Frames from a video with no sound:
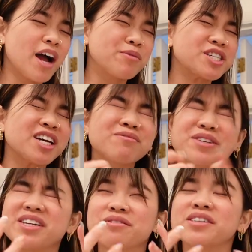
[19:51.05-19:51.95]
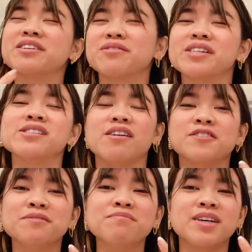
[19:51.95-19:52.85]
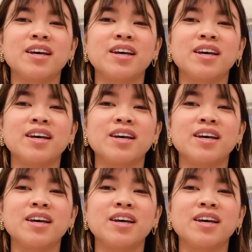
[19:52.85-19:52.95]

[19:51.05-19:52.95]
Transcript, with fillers: I wish I really loved them